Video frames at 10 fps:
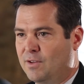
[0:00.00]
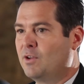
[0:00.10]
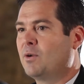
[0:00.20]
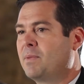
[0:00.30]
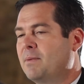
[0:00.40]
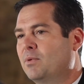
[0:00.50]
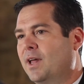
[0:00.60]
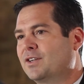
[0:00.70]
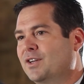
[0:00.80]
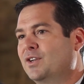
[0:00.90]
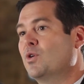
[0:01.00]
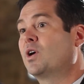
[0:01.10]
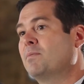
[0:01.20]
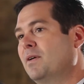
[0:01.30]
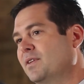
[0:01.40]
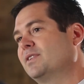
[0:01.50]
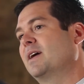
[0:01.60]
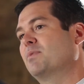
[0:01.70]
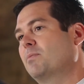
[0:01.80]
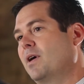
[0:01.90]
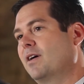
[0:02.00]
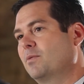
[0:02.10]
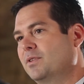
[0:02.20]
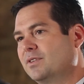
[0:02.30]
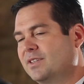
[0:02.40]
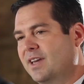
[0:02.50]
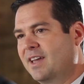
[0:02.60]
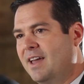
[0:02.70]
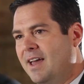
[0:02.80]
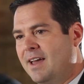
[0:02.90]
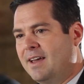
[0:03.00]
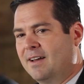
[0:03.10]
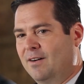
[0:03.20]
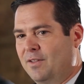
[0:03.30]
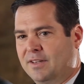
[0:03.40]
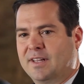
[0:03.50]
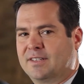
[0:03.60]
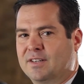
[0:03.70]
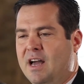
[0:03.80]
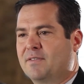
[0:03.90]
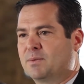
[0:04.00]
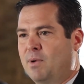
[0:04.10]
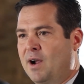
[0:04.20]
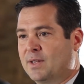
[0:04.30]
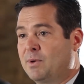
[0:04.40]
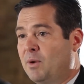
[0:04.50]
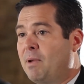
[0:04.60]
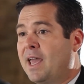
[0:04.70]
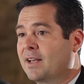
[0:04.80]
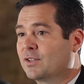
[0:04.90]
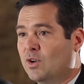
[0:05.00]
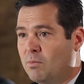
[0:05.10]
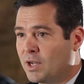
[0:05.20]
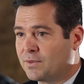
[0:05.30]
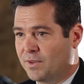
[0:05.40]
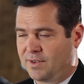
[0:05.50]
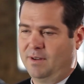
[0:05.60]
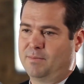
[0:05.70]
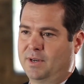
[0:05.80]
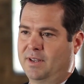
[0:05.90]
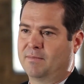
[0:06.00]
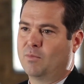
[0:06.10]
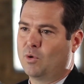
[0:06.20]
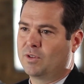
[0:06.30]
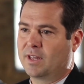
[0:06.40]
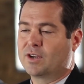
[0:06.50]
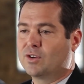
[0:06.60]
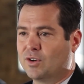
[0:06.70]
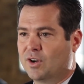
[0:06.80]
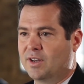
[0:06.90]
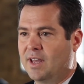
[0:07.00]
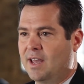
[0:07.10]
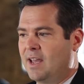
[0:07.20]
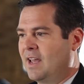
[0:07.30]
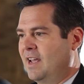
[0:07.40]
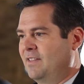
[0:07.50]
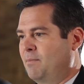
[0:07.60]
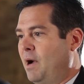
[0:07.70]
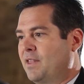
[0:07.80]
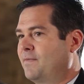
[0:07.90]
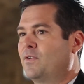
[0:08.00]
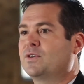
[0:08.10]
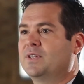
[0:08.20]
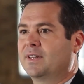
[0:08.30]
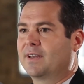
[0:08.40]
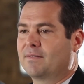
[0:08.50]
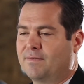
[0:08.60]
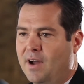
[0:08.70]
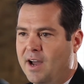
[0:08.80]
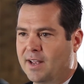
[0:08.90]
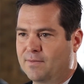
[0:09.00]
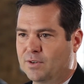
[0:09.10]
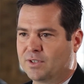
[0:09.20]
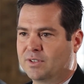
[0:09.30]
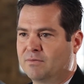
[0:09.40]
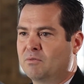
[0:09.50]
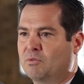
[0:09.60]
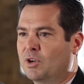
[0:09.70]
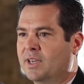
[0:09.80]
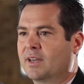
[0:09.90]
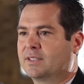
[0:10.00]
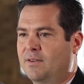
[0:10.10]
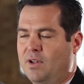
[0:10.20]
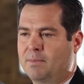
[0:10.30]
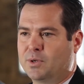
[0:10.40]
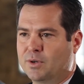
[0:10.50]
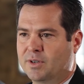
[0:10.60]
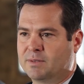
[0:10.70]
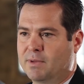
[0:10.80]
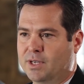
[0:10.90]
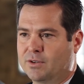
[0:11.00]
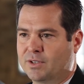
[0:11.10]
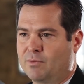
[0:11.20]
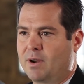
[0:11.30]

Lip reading: hear people actually joke about this type of buyer, where they'll say, oh, that's a novice buyer, that's why they're paying so much for the company, more than they should, and they buy the first thing they can find versus looking at several opportunities to make sure it's